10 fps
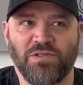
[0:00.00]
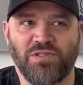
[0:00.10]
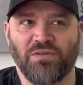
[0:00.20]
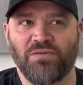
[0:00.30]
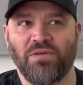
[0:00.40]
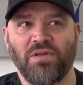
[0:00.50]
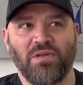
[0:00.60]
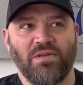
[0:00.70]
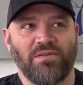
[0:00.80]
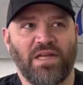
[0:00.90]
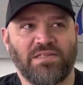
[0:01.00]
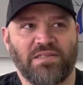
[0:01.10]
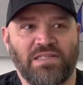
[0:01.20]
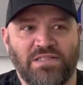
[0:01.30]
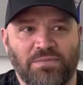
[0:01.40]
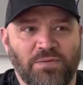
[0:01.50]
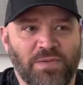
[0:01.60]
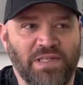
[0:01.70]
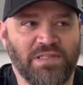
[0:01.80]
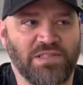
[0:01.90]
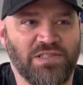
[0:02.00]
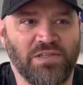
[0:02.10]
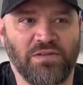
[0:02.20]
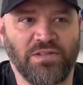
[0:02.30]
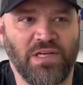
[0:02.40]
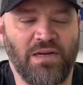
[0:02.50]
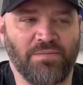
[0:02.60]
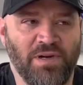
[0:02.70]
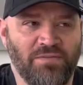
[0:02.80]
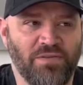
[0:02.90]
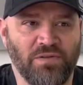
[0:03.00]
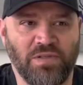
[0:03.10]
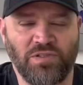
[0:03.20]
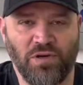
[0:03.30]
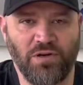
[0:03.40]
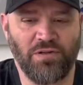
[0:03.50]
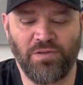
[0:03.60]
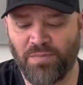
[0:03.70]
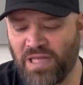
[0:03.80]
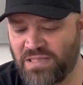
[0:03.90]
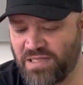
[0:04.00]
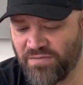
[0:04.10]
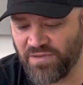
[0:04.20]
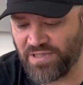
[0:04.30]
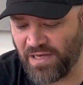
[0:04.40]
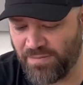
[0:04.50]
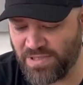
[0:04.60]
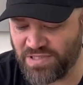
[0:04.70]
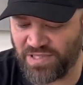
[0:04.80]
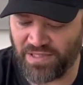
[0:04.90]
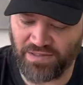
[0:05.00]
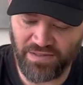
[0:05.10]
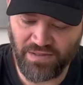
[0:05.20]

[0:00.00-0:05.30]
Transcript: So that's something we get to see all the time, and I feel eternally blessed every time I see